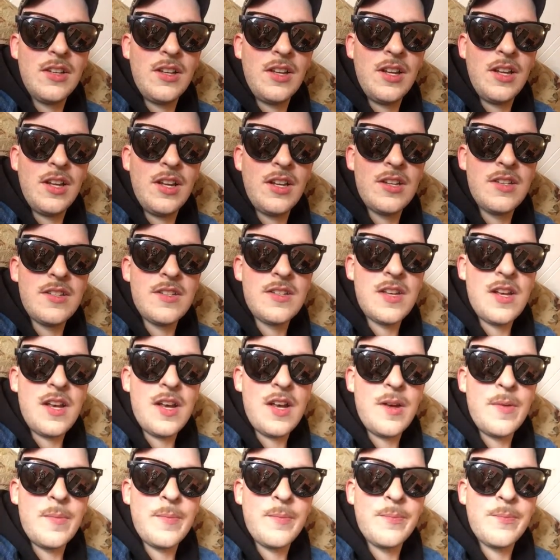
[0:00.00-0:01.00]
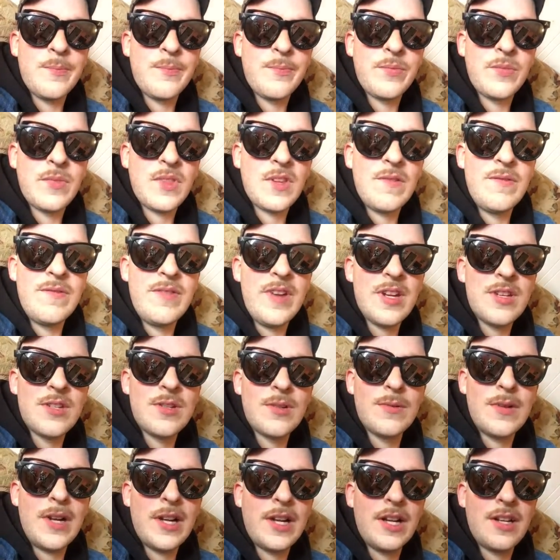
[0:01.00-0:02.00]
and um,
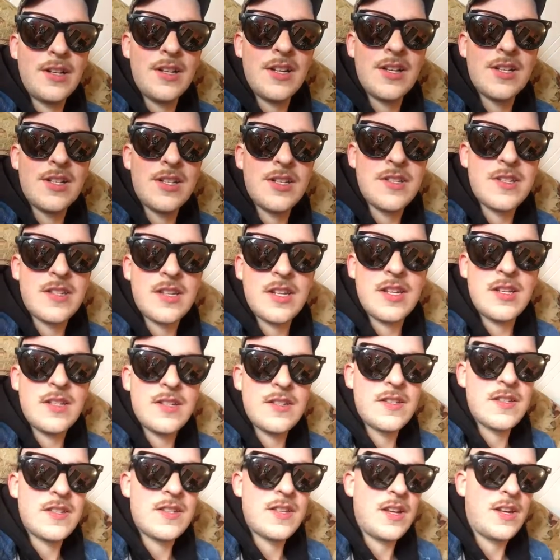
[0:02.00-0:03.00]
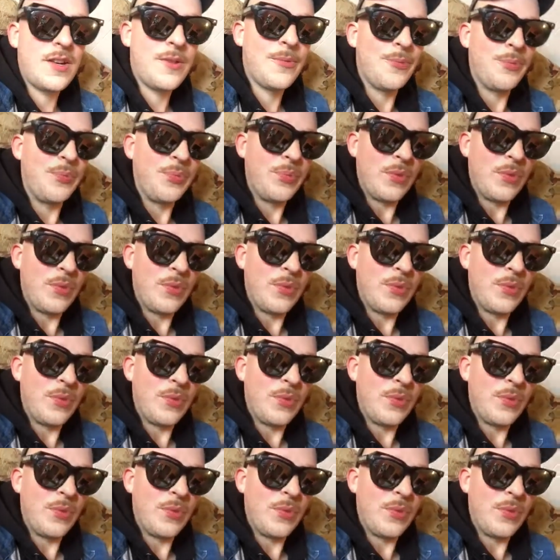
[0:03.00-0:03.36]
facial recognition skills. So